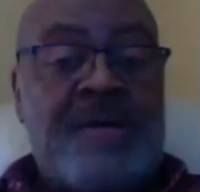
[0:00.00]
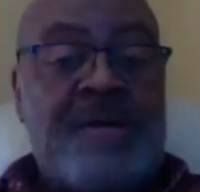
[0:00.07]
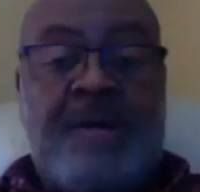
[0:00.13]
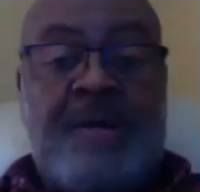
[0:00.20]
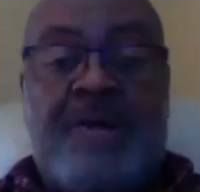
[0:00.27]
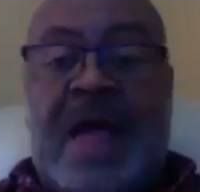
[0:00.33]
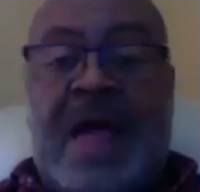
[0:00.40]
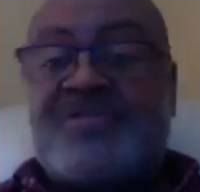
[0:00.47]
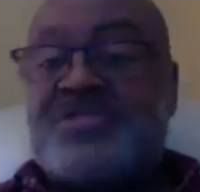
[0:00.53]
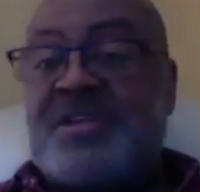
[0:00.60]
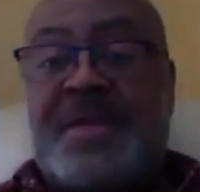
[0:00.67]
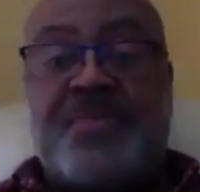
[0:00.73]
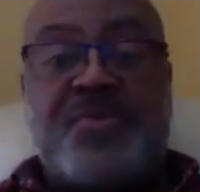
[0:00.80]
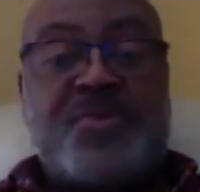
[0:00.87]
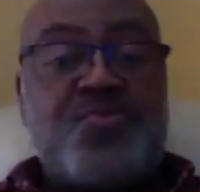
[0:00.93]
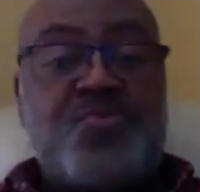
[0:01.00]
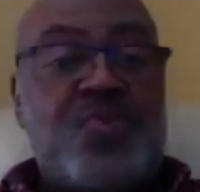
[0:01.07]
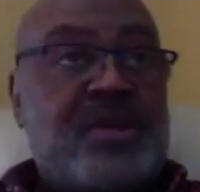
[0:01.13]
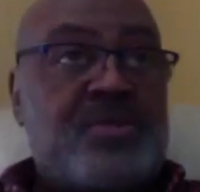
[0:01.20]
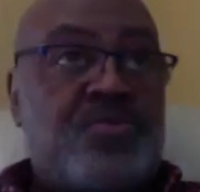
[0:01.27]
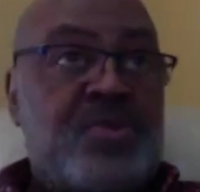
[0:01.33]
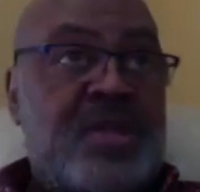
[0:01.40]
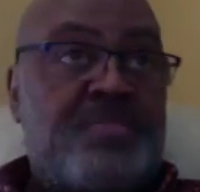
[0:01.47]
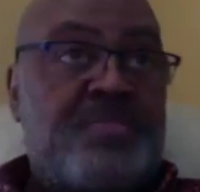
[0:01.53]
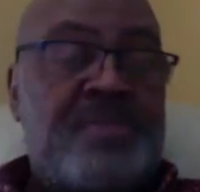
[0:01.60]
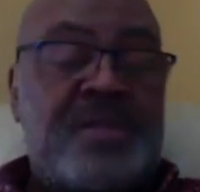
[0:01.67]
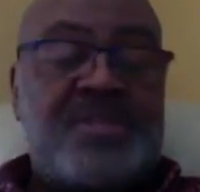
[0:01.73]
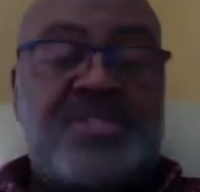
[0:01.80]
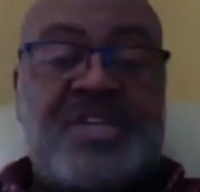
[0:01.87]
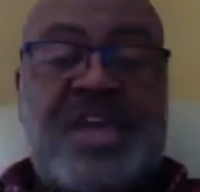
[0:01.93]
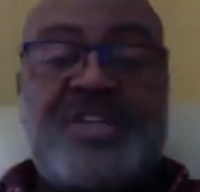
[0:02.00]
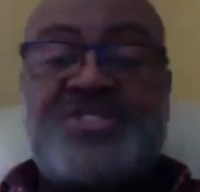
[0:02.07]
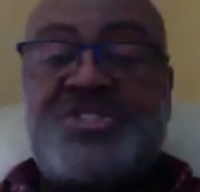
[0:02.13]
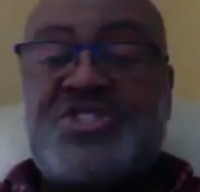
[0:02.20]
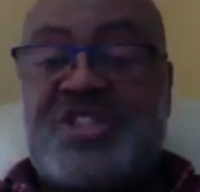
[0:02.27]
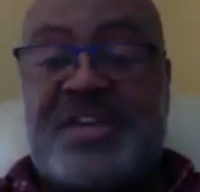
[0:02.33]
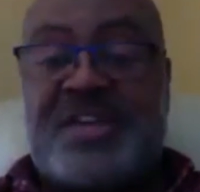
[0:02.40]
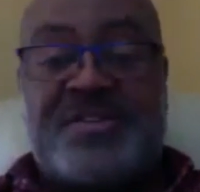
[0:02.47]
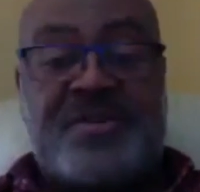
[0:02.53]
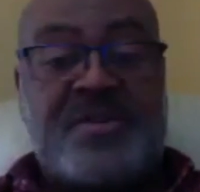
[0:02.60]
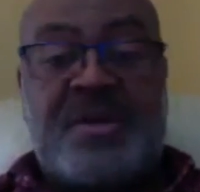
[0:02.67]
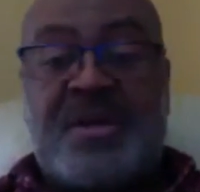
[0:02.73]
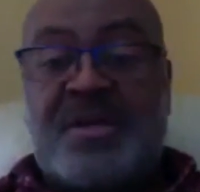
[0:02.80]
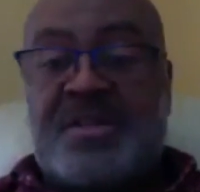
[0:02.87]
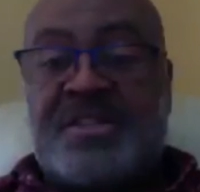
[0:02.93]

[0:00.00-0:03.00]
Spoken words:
I've seen people in rehabilitation center